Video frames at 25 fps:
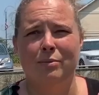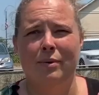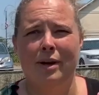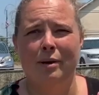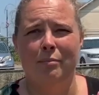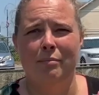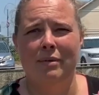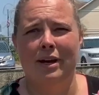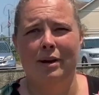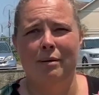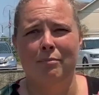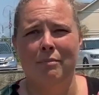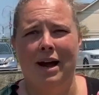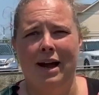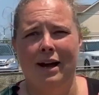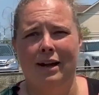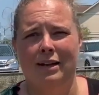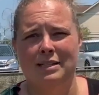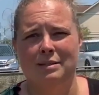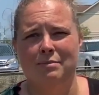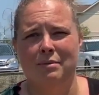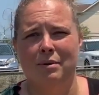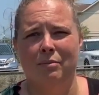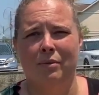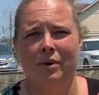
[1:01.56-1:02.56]
when me and my
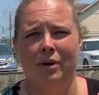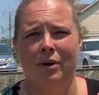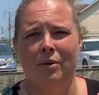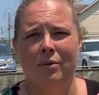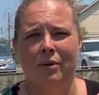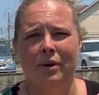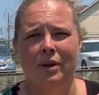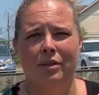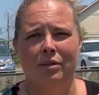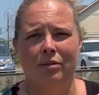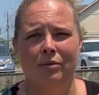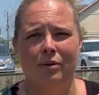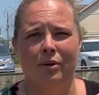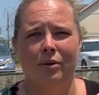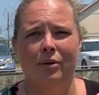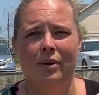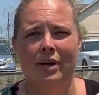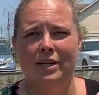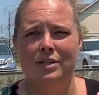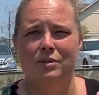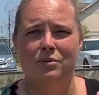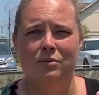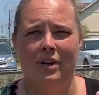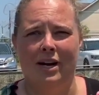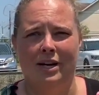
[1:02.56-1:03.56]
husband were going through
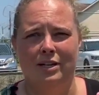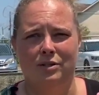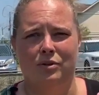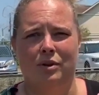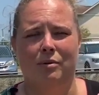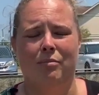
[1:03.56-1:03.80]
his reentry